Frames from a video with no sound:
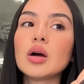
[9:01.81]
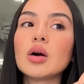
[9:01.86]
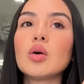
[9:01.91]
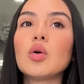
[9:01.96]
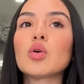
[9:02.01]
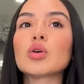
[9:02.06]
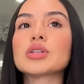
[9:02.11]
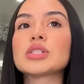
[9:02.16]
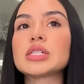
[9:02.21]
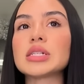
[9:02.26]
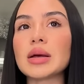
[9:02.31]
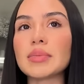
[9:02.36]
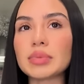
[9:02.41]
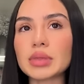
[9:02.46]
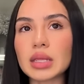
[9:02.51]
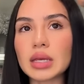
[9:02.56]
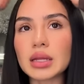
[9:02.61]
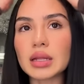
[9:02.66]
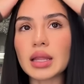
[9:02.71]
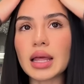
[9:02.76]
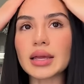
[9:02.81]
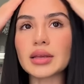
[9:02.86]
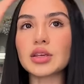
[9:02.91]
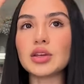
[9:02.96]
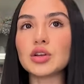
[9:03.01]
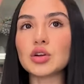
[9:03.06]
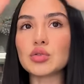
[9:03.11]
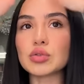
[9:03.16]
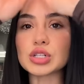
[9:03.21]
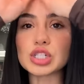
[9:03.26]
Or something like,
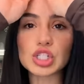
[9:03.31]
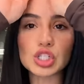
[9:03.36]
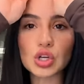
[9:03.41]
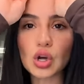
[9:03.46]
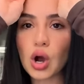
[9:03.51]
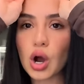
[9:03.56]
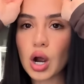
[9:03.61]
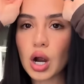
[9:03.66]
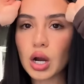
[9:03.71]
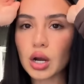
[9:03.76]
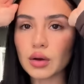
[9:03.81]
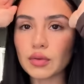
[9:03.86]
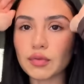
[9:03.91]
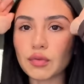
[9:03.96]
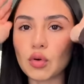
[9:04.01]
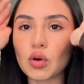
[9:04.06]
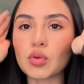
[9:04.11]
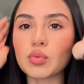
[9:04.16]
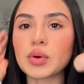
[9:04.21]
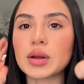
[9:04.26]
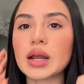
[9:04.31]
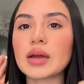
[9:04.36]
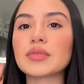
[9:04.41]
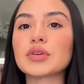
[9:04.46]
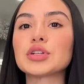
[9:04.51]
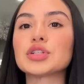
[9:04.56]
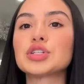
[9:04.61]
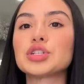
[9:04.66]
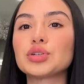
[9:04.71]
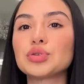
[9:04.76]
you know, a scarf or
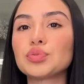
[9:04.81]
whatever to